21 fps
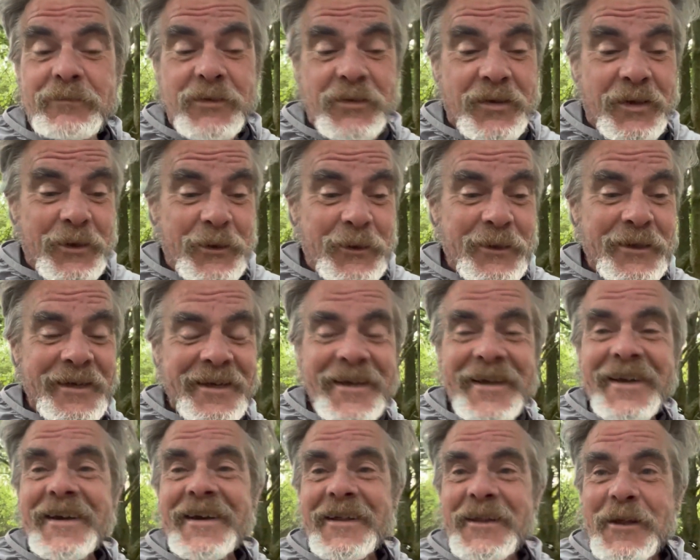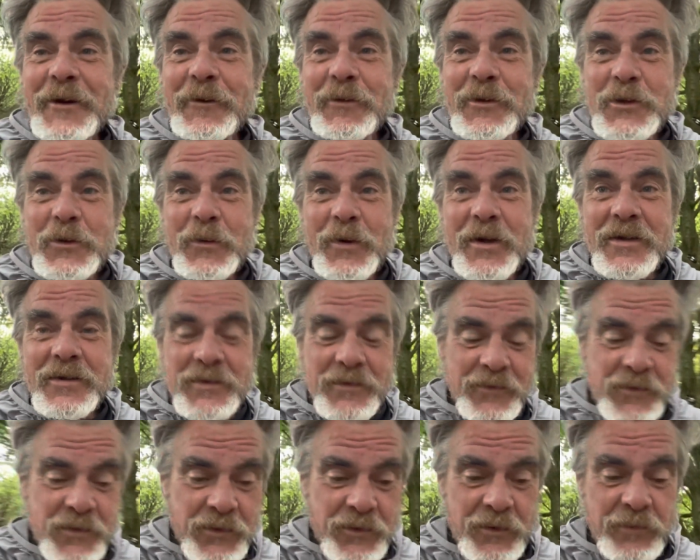So that was a waste
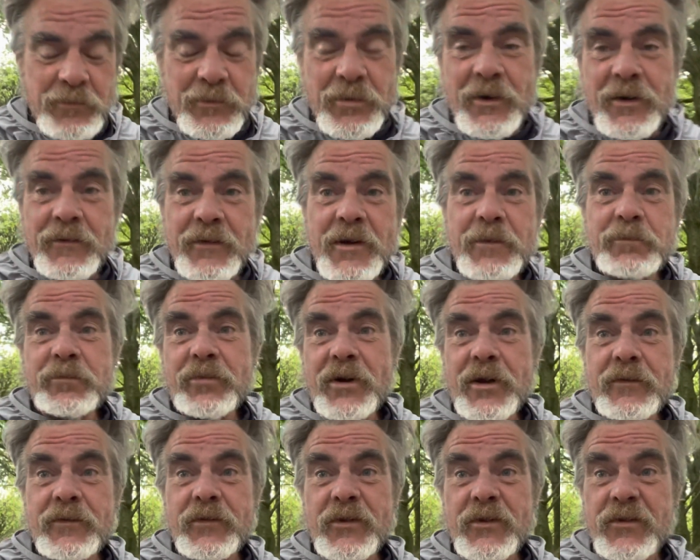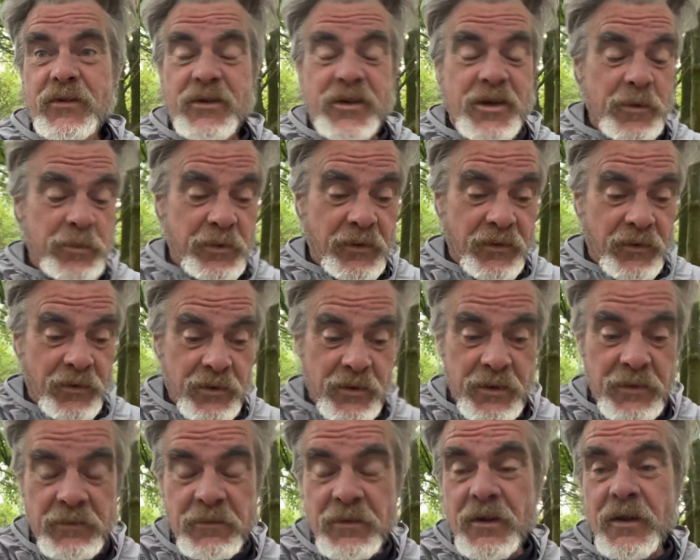of time. But I've had breakfast, cup of tea,